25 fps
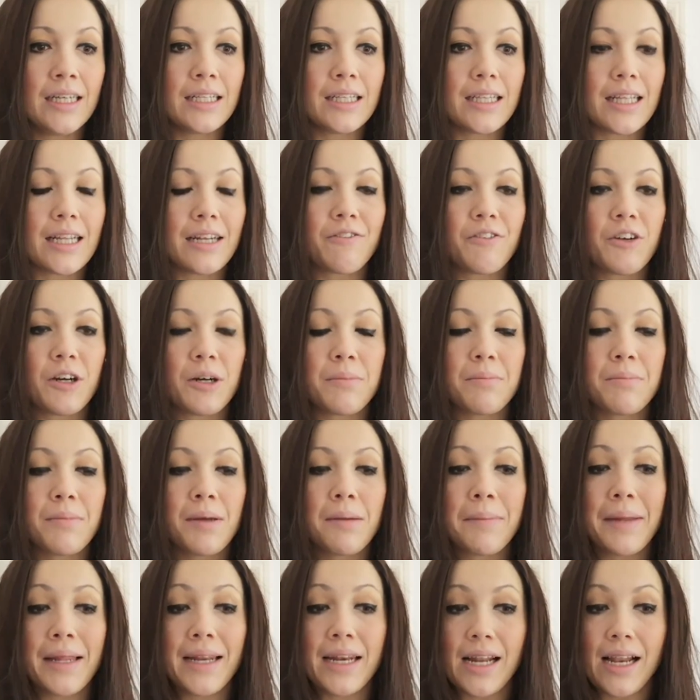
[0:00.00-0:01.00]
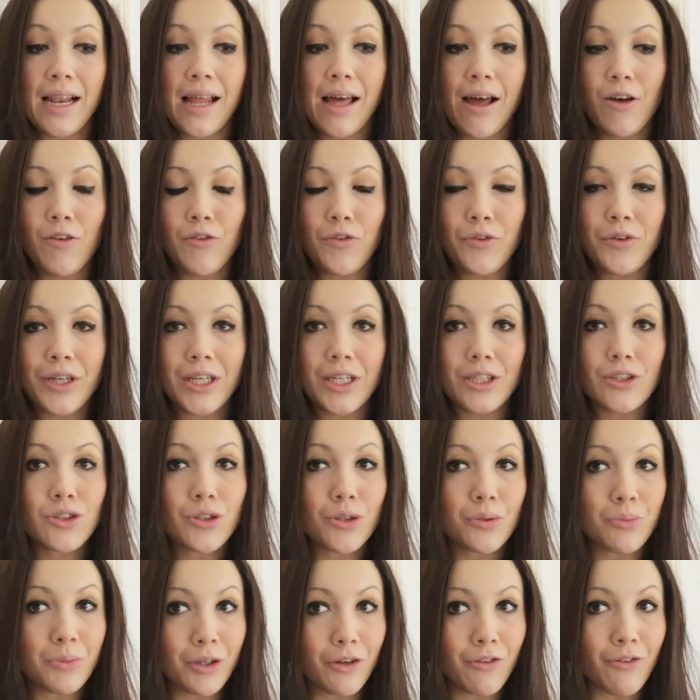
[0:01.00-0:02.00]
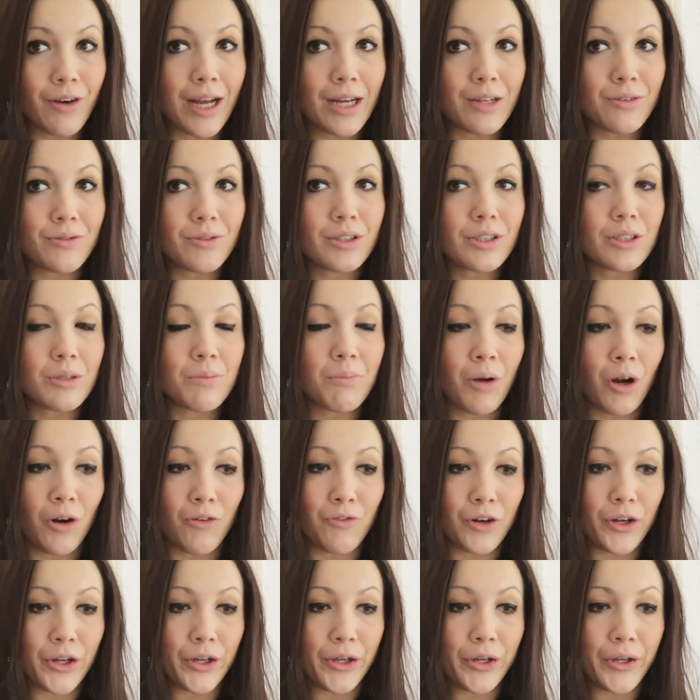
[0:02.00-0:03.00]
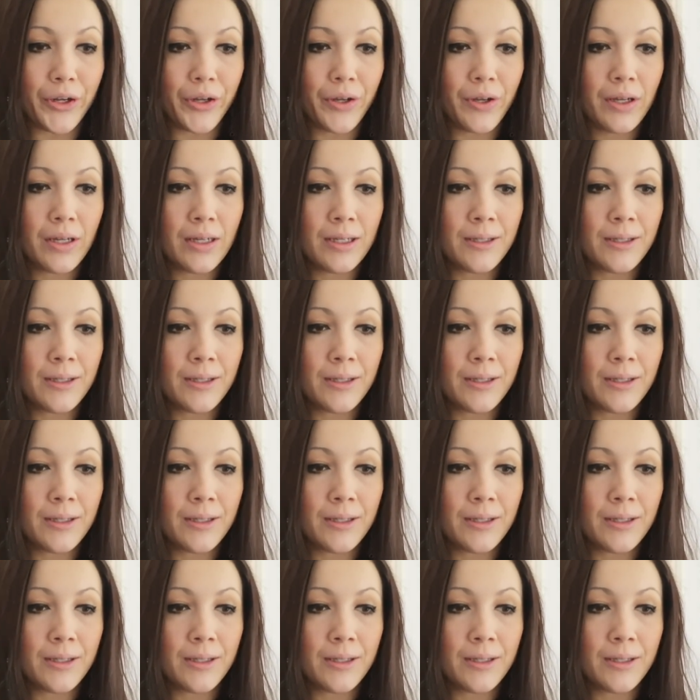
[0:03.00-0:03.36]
Then I've got my mental health nurse coming round tomorrow